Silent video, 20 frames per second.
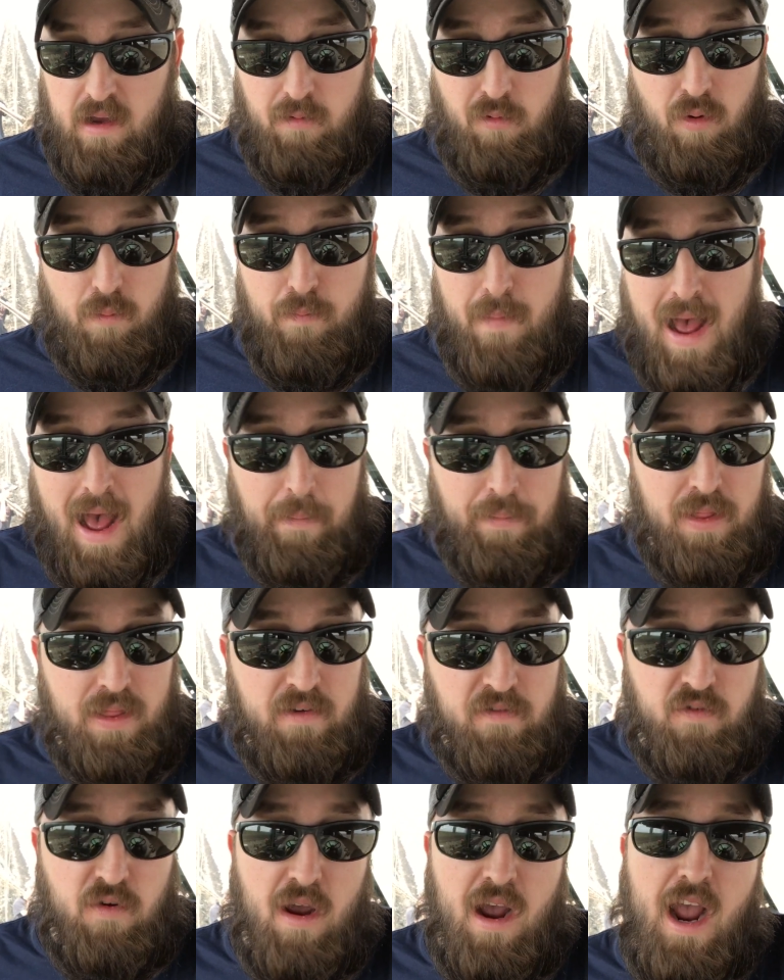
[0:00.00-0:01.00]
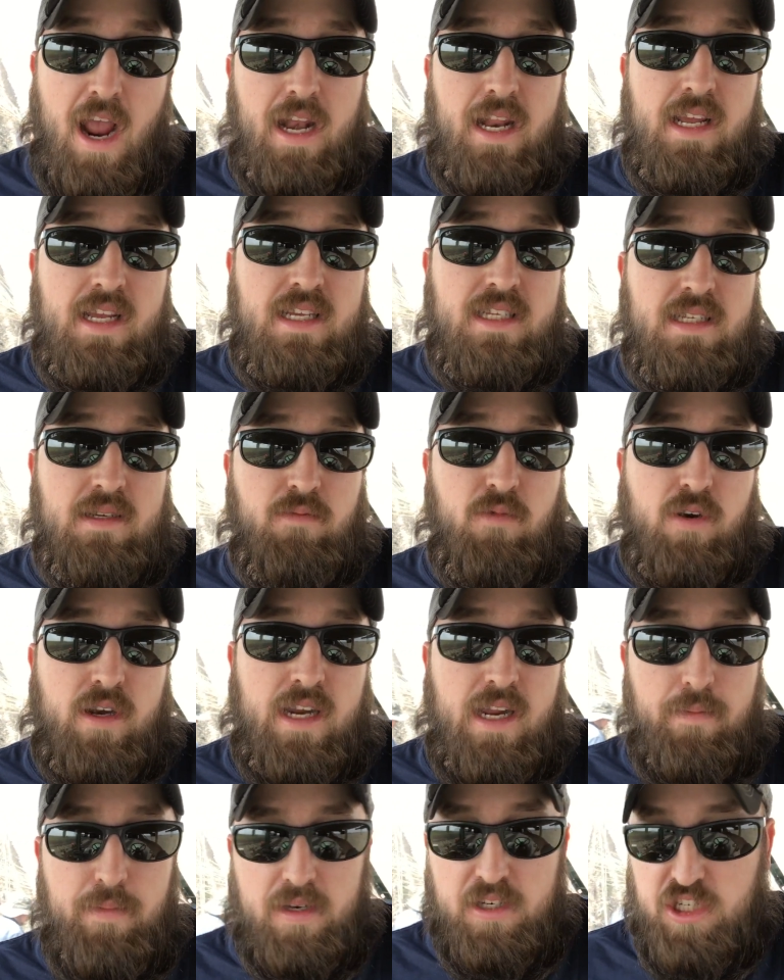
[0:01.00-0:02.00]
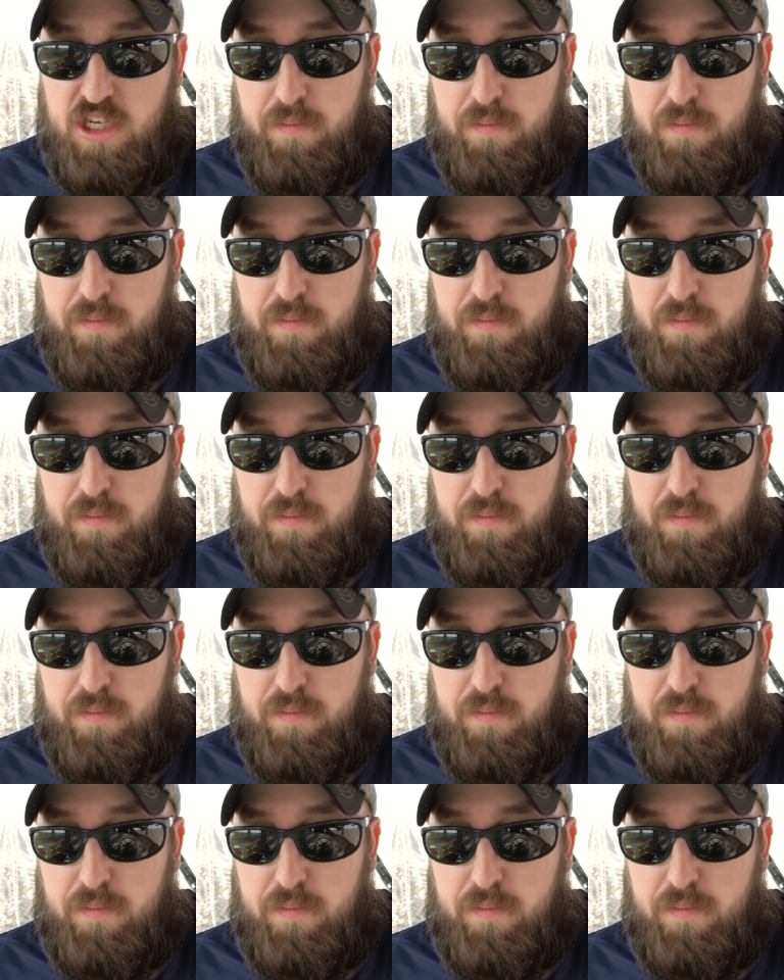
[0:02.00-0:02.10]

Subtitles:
we're mapping the varieties, and we're keeping